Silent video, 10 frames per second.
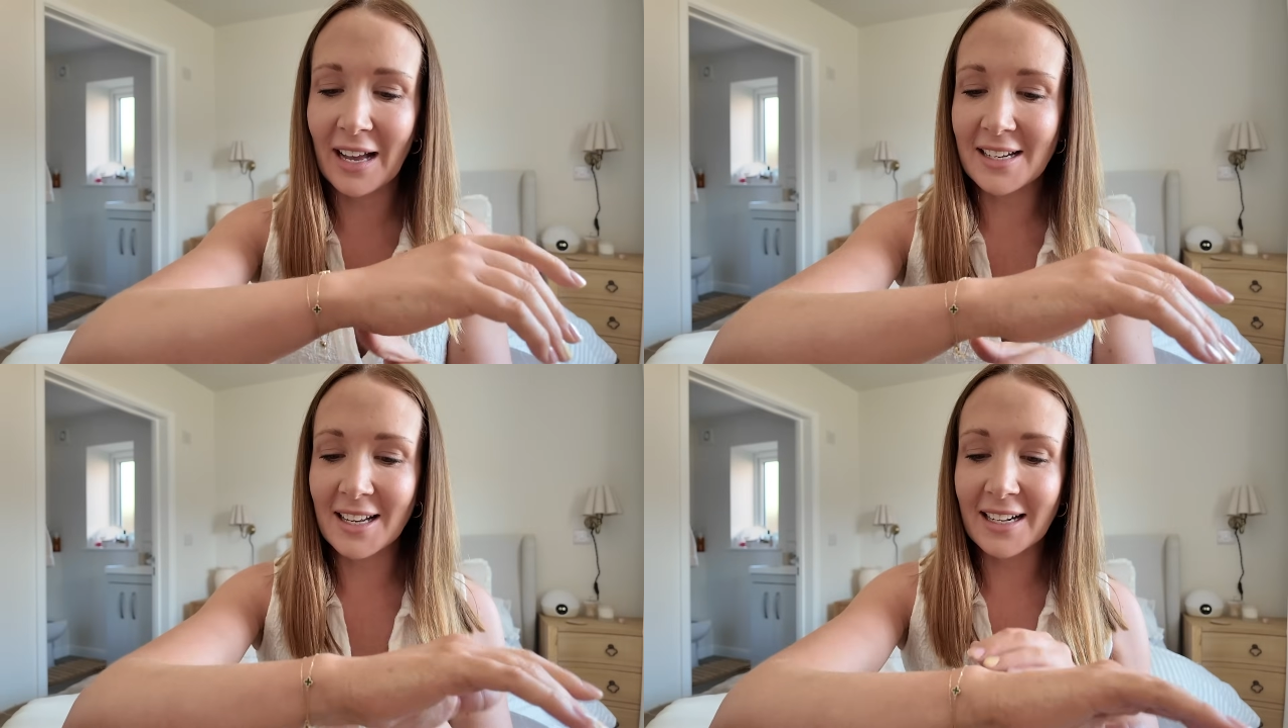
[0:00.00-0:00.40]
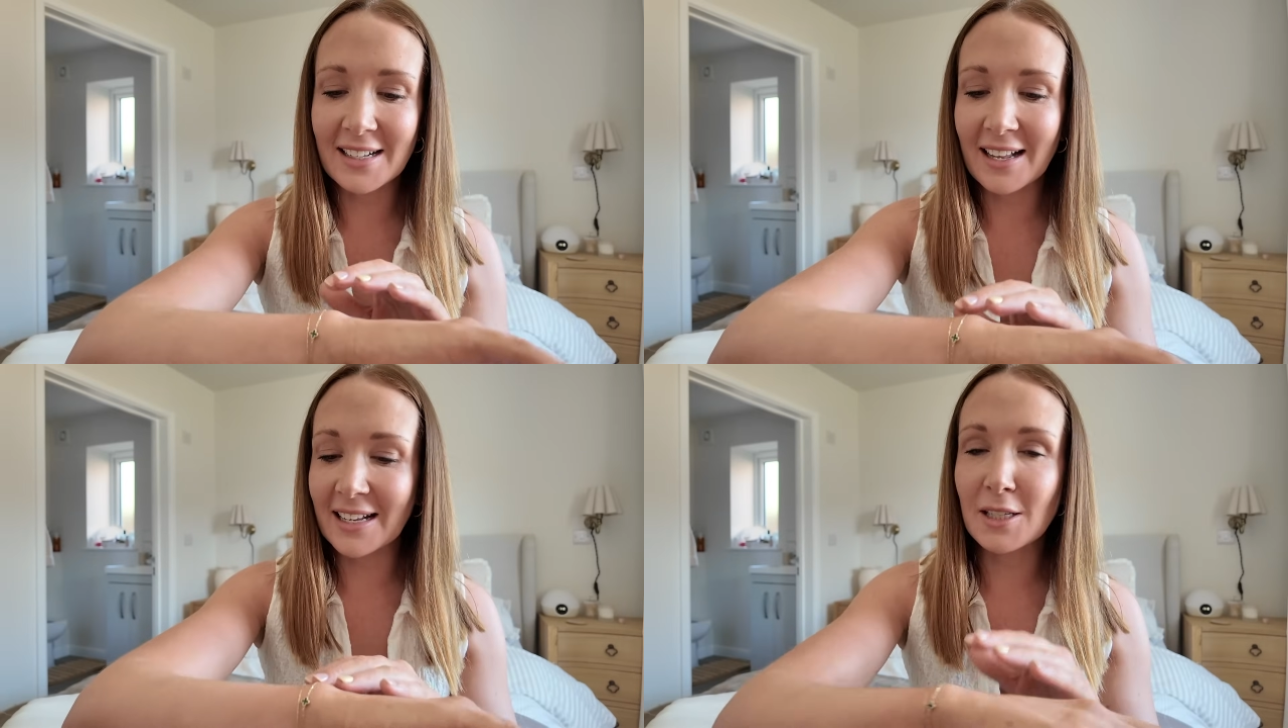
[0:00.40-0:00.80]
And I
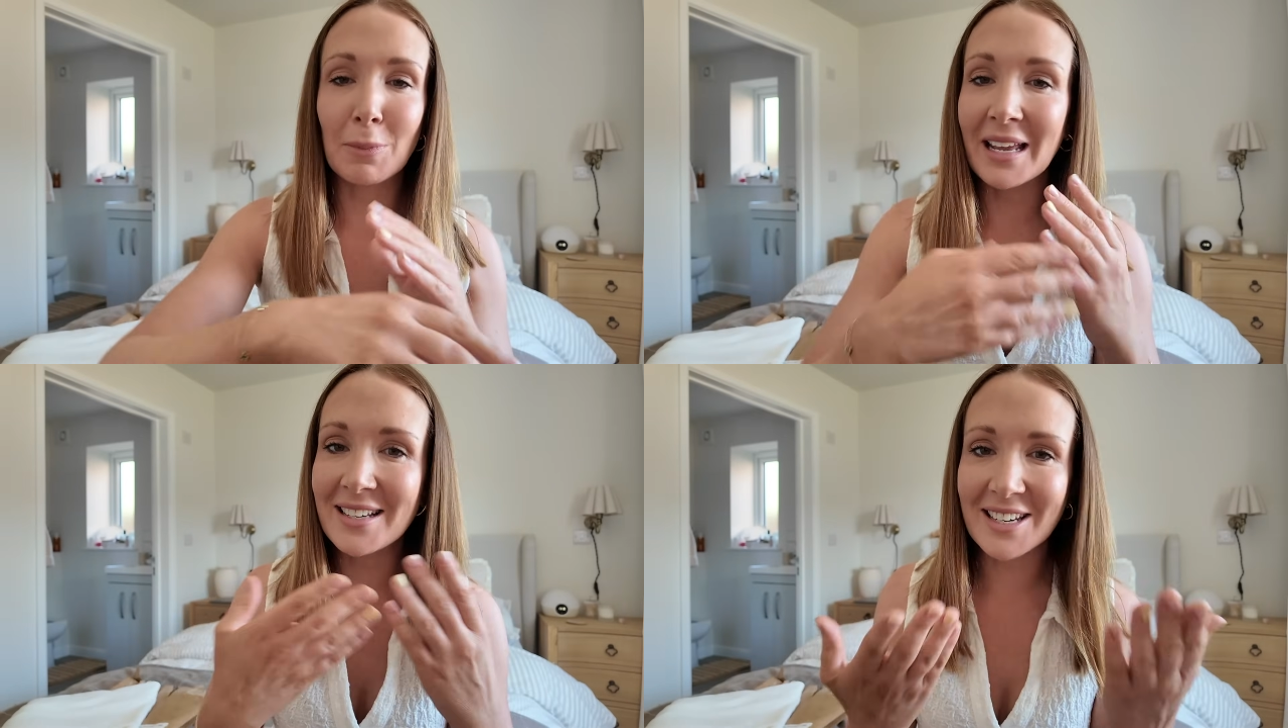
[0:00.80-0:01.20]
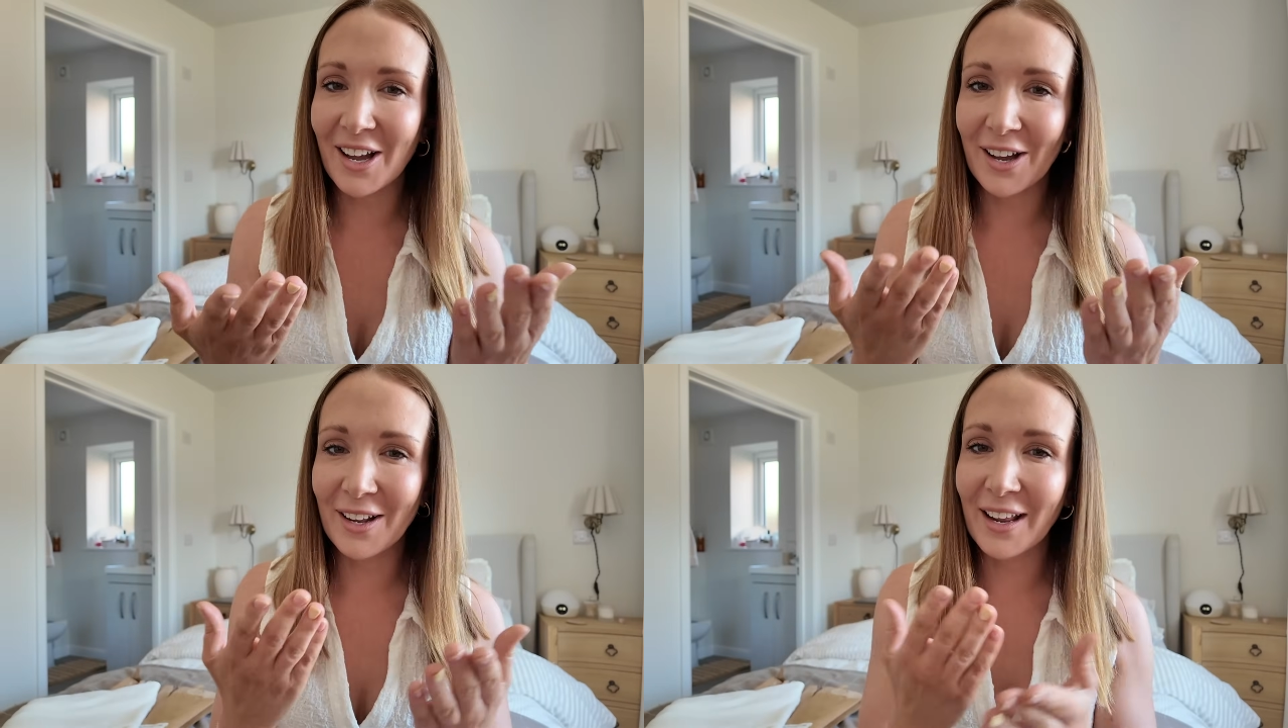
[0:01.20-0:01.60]
explained to
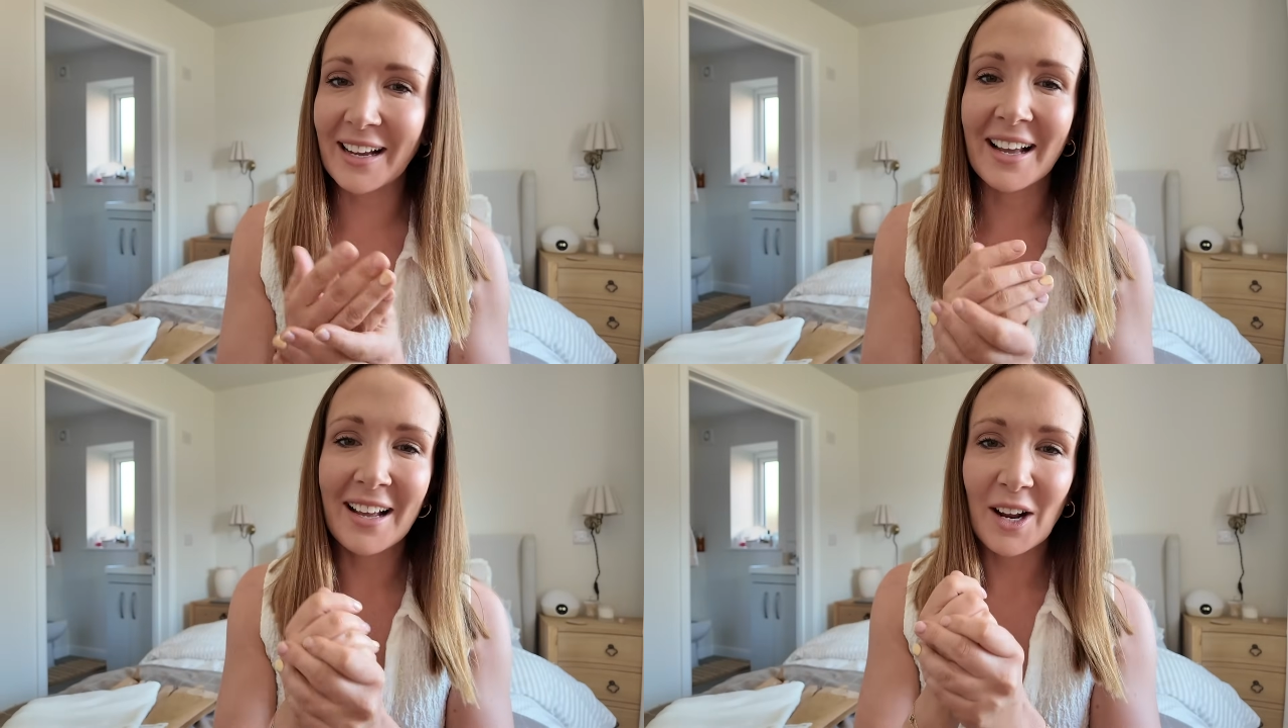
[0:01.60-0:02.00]
her like